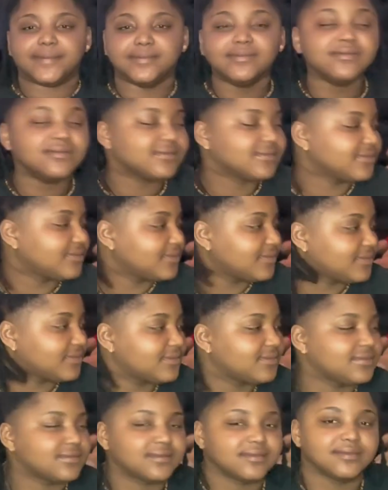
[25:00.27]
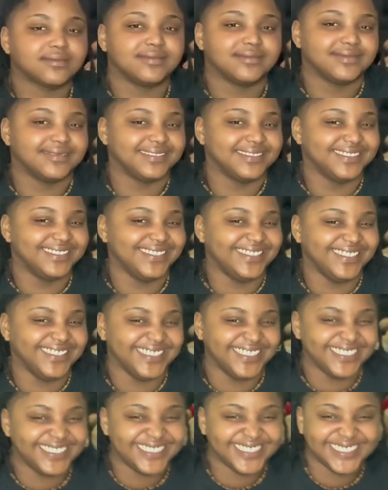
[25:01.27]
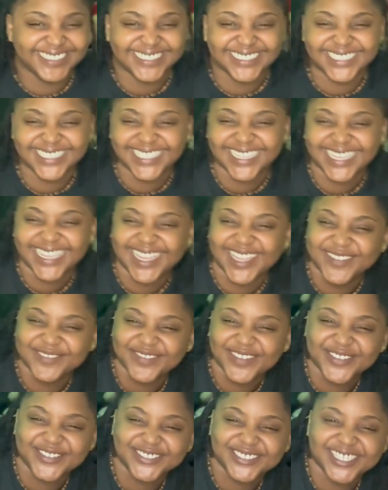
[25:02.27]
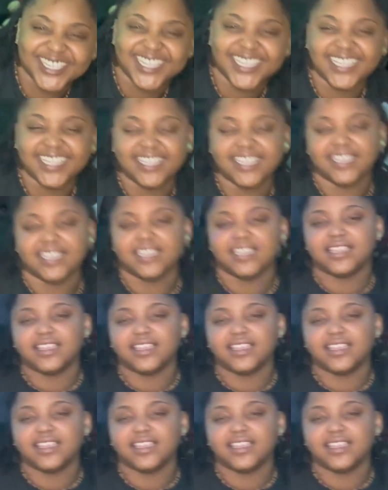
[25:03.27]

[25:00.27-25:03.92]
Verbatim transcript: friends, with my mom friends. Yeah. I guess it's